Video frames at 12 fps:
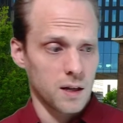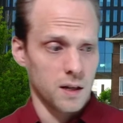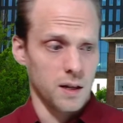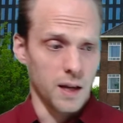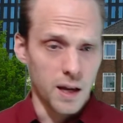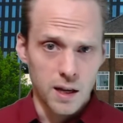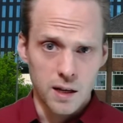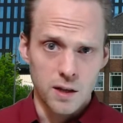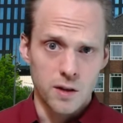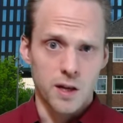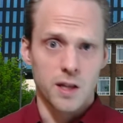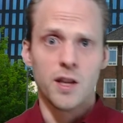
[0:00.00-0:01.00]
Then
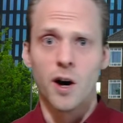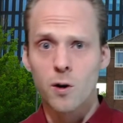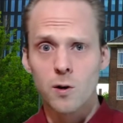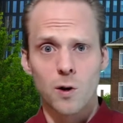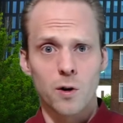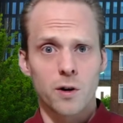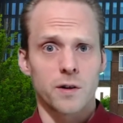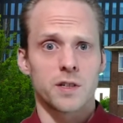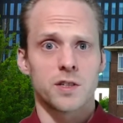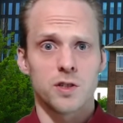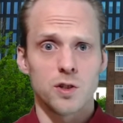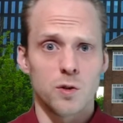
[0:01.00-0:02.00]
you can no longer
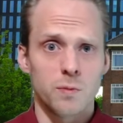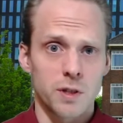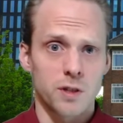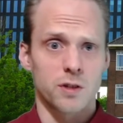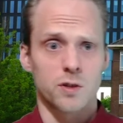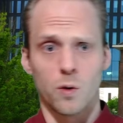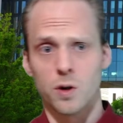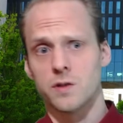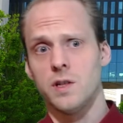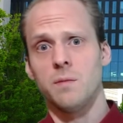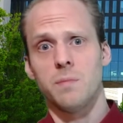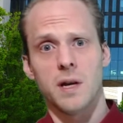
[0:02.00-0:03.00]
assume that your score is
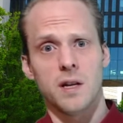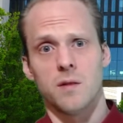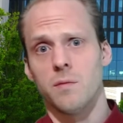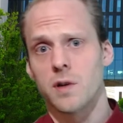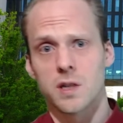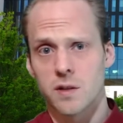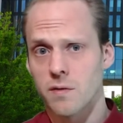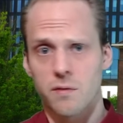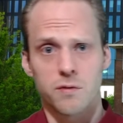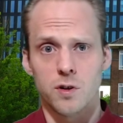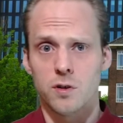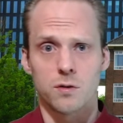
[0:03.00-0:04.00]
independent because if I
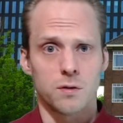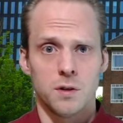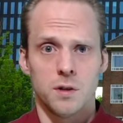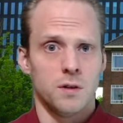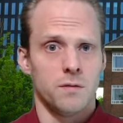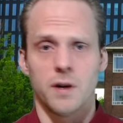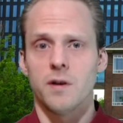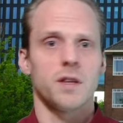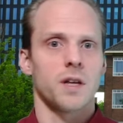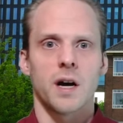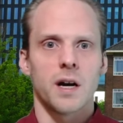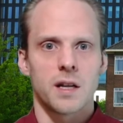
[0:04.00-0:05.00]
feel very
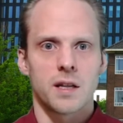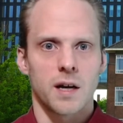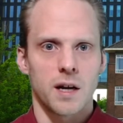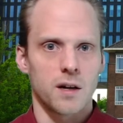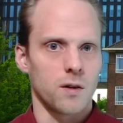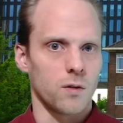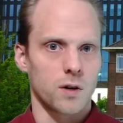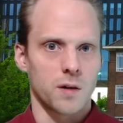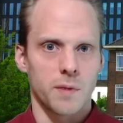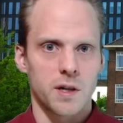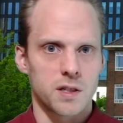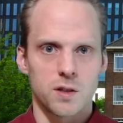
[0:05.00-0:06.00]
tired at 9 o'clock, I
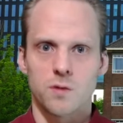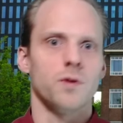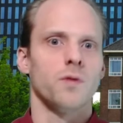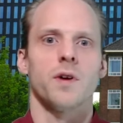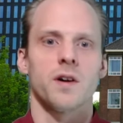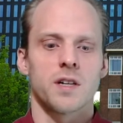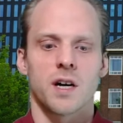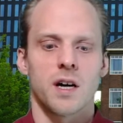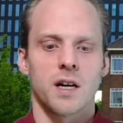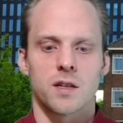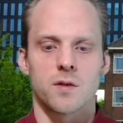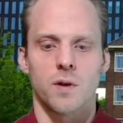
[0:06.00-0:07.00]
might still feel very
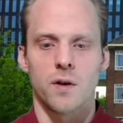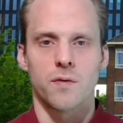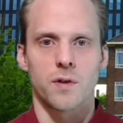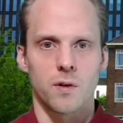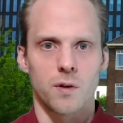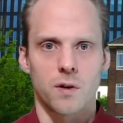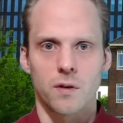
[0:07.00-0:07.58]
tired at 12 o'clock,